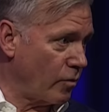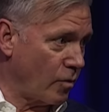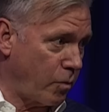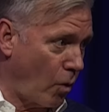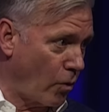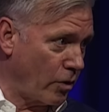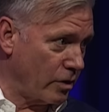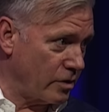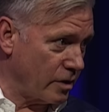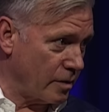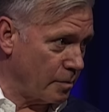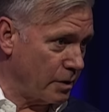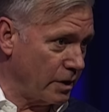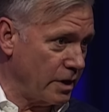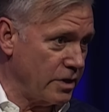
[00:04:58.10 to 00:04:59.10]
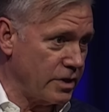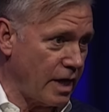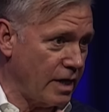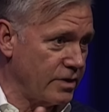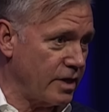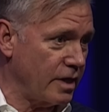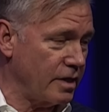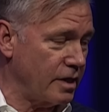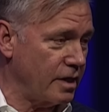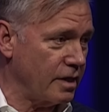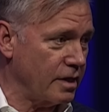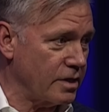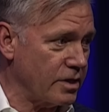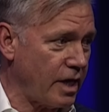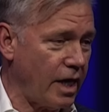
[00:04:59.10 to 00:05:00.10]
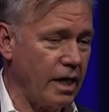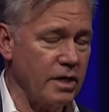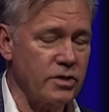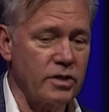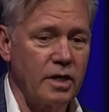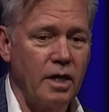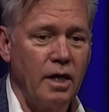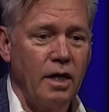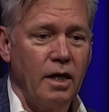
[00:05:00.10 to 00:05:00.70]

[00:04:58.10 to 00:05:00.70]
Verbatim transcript: they report it to the police, as they did in this case,